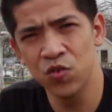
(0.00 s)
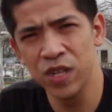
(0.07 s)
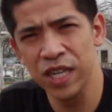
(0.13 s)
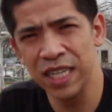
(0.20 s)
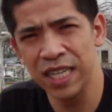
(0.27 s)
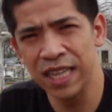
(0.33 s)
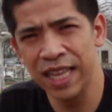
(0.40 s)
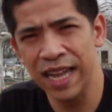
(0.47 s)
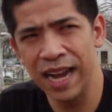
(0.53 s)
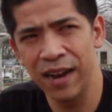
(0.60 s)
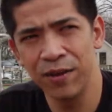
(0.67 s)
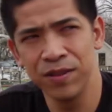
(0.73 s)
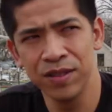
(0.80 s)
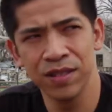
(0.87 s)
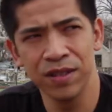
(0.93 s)
really
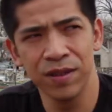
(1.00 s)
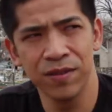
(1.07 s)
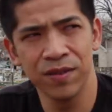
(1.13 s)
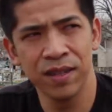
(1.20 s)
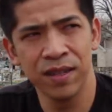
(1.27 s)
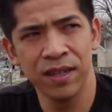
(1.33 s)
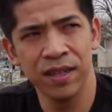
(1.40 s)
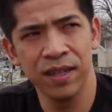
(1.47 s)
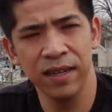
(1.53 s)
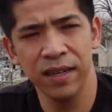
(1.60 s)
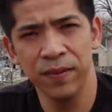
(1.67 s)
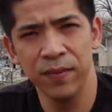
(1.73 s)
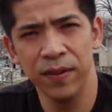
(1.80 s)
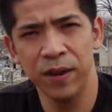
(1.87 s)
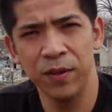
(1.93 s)
loud. So
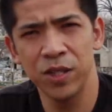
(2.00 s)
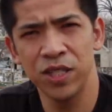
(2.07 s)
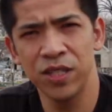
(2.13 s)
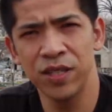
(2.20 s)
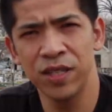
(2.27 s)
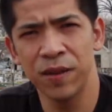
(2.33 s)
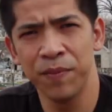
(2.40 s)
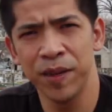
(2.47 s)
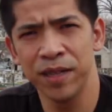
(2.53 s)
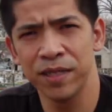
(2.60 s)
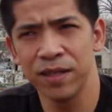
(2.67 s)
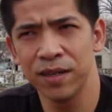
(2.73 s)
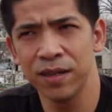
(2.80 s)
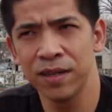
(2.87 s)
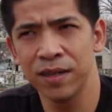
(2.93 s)
I was shooting a
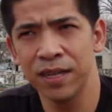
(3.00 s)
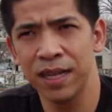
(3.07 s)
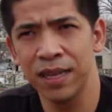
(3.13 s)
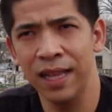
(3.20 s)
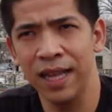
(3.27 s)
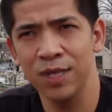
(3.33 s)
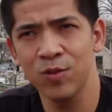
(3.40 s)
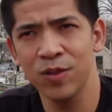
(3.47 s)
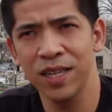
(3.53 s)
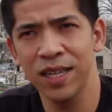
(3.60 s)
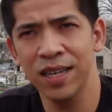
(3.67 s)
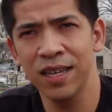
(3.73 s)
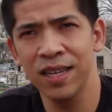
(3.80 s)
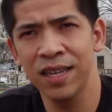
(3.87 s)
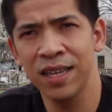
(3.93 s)
picture like last
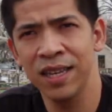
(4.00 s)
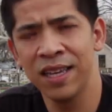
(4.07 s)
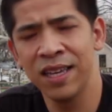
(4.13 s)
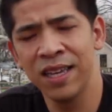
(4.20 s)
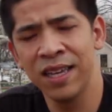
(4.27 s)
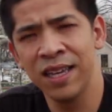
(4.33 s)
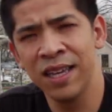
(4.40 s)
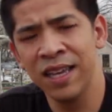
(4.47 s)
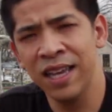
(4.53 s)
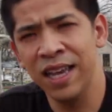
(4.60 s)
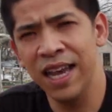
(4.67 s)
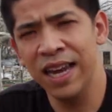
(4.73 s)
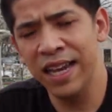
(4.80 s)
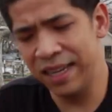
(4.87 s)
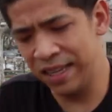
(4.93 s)
weekend,
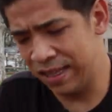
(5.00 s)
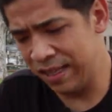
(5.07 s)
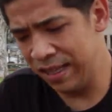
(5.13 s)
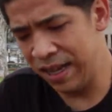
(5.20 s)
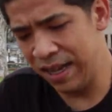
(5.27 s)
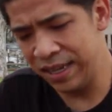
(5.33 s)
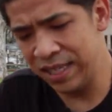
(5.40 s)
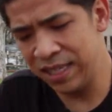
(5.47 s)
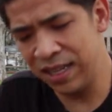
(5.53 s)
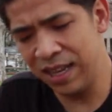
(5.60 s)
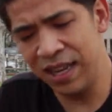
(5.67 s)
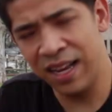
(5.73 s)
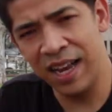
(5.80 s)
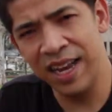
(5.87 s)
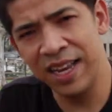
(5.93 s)
and I
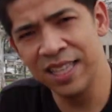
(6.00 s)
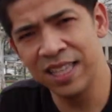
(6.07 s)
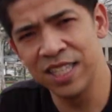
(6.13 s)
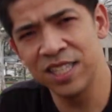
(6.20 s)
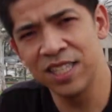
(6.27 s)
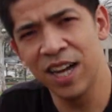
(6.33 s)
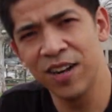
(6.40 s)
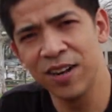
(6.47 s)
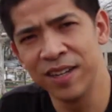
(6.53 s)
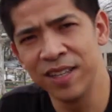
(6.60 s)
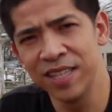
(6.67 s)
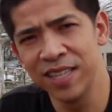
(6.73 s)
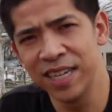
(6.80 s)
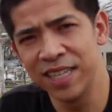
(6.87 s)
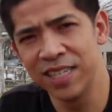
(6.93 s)
hit the shutter and
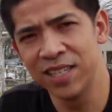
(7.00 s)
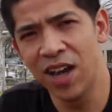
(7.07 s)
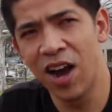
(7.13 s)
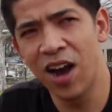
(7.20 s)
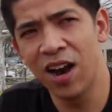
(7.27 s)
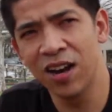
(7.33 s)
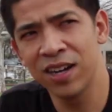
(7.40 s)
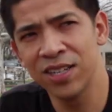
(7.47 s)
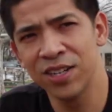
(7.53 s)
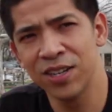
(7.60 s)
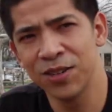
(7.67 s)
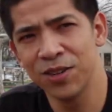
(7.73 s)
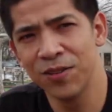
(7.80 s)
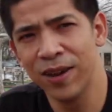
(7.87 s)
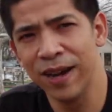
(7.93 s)
there's like dog
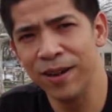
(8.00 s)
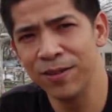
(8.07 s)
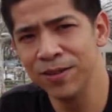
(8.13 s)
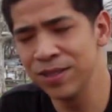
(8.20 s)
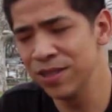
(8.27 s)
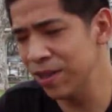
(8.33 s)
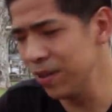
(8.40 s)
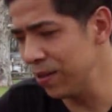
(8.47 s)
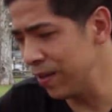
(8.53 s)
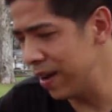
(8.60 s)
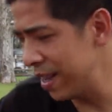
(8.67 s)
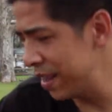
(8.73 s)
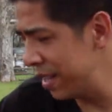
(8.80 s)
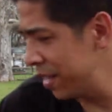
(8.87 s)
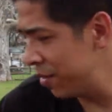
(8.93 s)
turned around. So
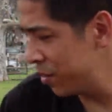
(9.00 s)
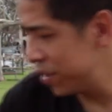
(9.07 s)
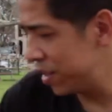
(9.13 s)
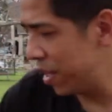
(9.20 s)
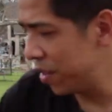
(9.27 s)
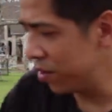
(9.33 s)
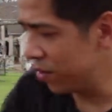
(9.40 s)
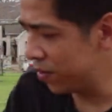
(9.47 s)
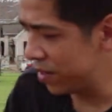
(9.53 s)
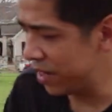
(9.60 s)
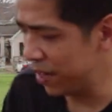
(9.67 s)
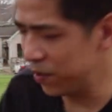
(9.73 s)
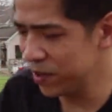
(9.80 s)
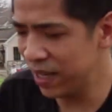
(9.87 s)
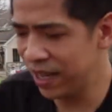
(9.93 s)
I think with the other
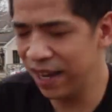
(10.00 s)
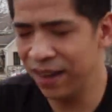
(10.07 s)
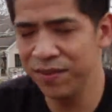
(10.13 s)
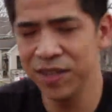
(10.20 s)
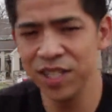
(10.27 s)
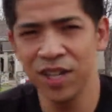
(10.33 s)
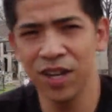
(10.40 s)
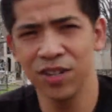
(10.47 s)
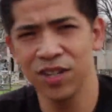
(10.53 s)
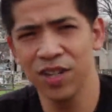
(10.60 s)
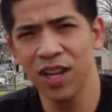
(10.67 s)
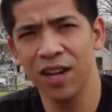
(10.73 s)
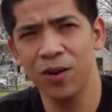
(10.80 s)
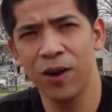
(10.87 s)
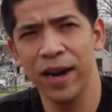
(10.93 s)
cameras I have, the shutters are a
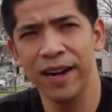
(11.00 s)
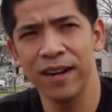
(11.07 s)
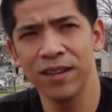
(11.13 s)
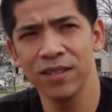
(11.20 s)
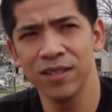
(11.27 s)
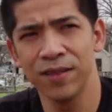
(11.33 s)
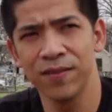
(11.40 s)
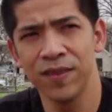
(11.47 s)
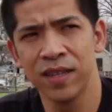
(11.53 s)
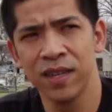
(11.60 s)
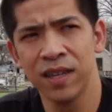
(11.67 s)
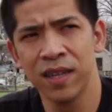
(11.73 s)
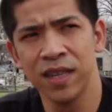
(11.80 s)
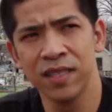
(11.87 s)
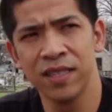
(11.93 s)
lot quieter. So
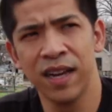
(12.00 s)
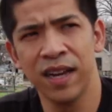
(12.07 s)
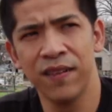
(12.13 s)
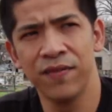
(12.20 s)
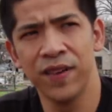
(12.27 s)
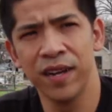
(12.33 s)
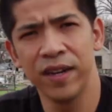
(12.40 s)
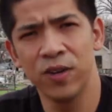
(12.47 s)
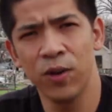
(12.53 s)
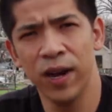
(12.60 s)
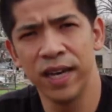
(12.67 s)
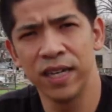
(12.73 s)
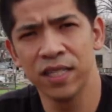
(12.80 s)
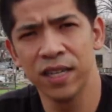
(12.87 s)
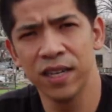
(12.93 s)
it's not a very
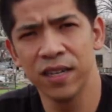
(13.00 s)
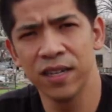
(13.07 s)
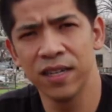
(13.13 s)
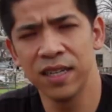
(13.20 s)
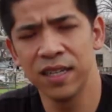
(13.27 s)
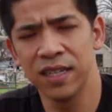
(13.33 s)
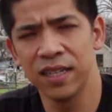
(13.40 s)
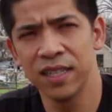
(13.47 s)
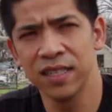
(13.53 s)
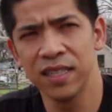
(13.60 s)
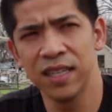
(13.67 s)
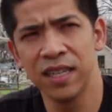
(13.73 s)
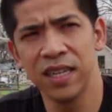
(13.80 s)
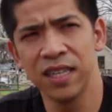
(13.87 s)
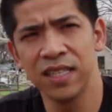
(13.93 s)
quiet shutter, and
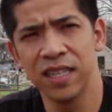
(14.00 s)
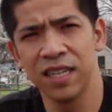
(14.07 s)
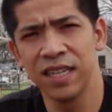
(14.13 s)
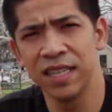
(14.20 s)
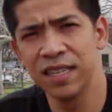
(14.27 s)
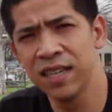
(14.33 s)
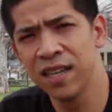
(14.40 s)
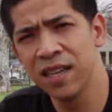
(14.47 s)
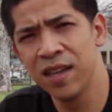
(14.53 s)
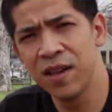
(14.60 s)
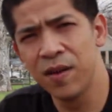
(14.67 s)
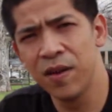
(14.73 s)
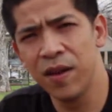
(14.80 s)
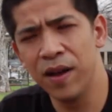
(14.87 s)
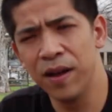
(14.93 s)
it is going
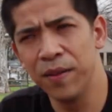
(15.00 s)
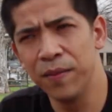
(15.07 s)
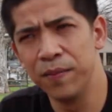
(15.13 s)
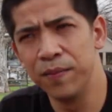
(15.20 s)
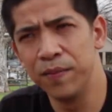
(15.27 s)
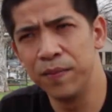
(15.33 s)
to